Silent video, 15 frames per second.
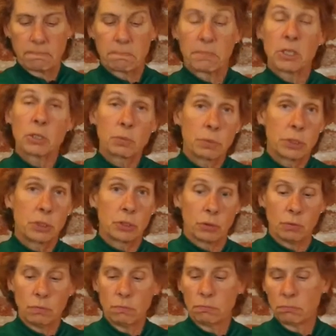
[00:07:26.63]
This one,
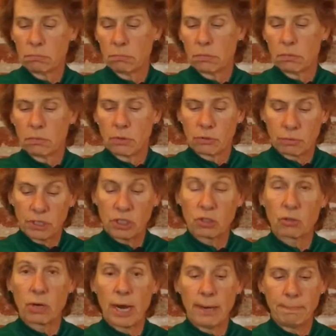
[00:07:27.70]
too. 3
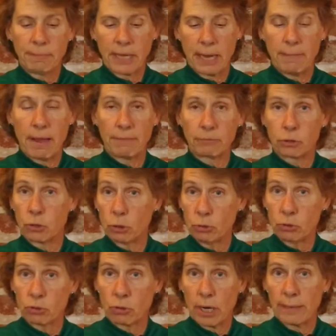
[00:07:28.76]
stripe came after 2
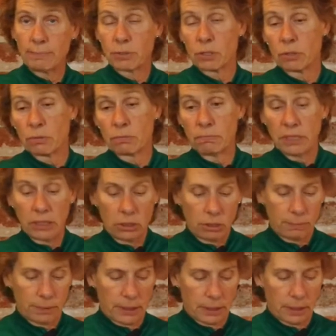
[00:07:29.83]
stripes, so it
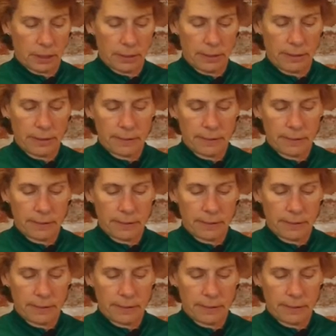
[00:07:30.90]
could be there.